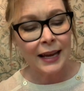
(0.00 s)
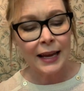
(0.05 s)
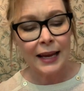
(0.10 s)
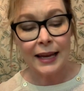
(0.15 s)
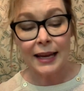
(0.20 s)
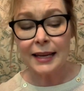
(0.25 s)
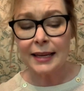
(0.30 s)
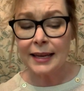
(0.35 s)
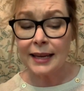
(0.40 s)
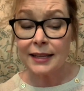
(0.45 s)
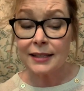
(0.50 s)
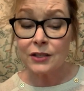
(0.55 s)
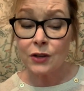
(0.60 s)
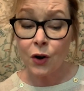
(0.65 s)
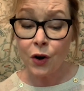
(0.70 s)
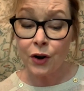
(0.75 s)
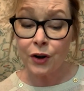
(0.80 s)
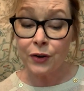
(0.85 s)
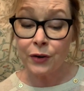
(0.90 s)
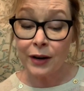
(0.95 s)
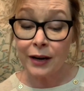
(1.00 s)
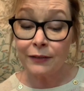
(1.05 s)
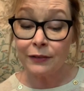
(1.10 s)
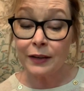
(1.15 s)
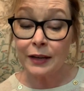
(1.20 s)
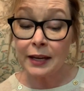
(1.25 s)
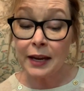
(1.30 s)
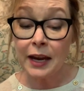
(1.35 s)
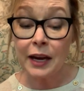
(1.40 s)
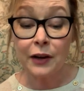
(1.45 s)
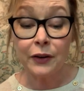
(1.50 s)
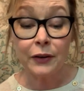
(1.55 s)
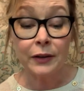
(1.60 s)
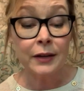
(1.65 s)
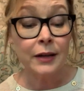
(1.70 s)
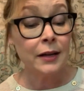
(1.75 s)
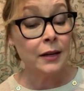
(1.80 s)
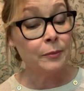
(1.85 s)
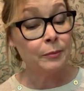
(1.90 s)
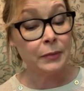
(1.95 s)
It gets harder every year,
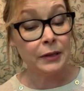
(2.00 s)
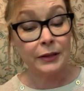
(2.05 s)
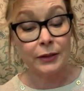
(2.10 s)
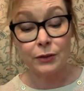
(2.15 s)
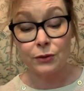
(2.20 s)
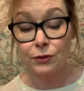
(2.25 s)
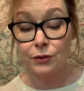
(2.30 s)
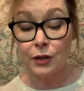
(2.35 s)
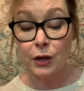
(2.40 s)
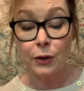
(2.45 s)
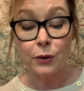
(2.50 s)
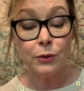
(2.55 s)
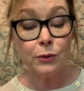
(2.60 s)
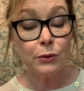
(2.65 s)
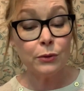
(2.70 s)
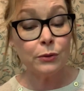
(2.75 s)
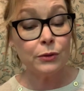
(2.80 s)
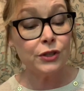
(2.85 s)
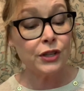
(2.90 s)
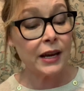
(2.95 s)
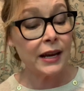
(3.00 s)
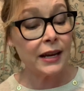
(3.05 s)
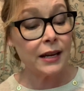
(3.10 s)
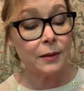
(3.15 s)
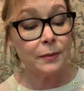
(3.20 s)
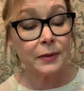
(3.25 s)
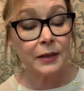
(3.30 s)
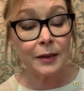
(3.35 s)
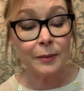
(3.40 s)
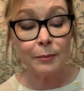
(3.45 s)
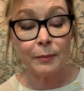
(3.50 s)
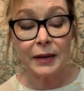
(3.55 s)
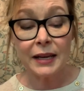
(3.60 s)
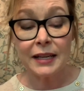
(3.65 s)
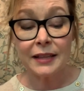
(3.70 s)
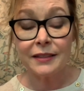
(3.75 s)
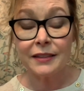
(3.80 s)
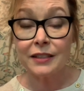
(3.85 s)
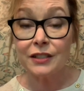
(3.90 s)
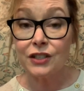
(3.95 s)
but there's no jam can
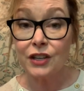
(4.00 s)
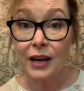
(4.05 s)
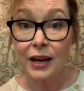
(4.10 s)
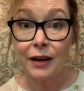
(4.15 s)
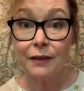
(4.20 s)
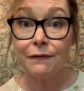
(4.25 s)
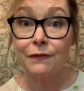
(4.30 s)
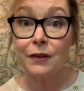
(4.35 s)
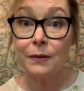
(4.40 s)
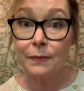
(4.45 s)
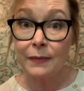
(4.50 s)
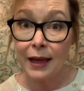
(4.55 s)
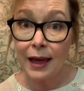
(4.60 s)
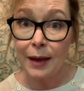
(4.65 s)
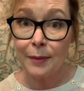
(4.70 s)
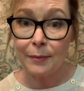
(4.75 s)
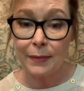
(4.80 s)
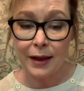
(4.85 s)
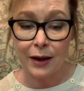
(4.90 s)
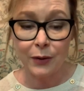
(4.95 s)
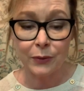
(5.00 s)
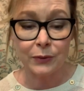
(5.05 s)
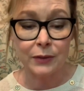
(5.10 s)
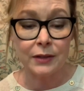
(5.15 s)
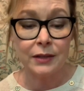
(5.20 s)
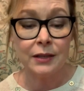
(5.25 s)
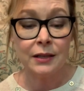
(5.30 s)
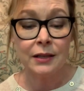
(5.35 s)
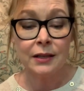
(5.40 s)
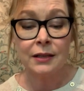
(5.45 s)
beat the jam from that mountain.